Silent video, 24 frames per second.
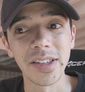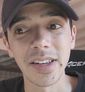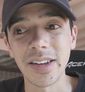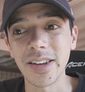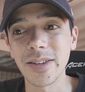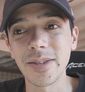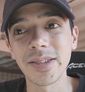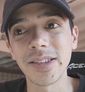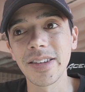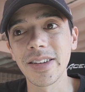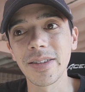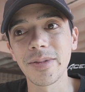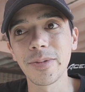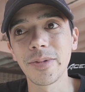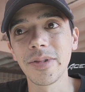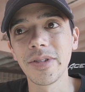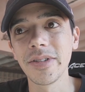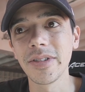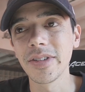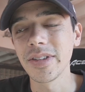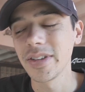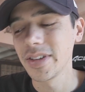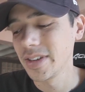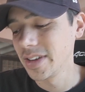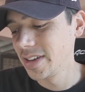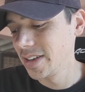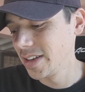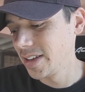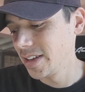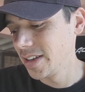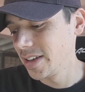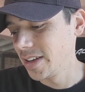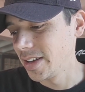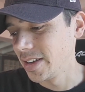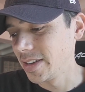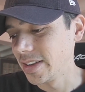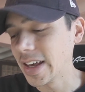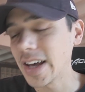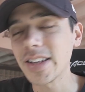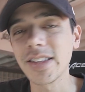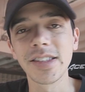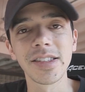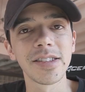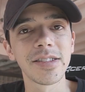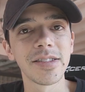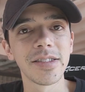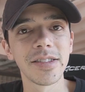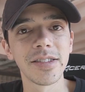And I was like, well,
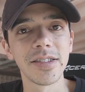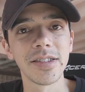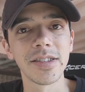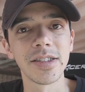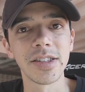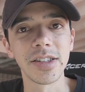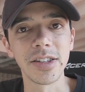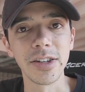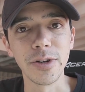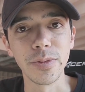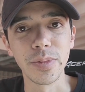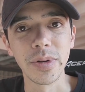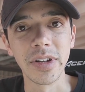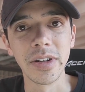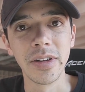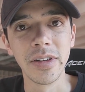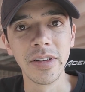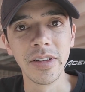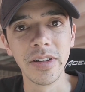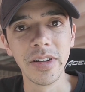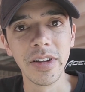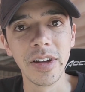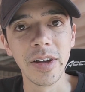that's stupid.